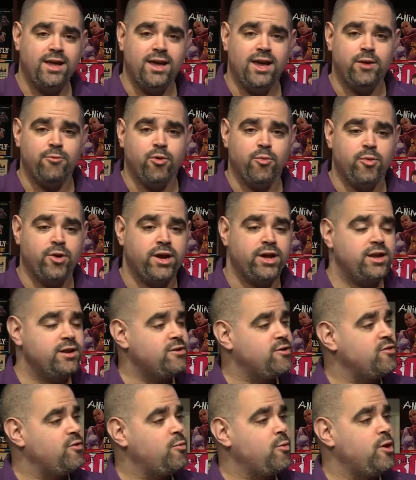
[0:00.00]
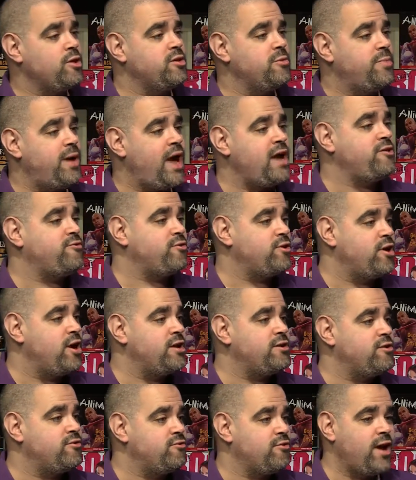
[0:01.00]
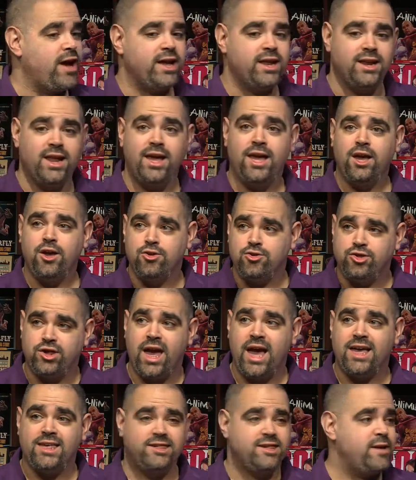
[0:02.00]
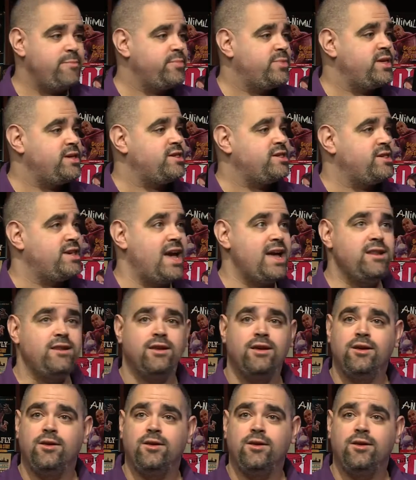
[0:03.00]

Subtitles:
and we're bringing it to the world of Patreon to try and jazz up this set,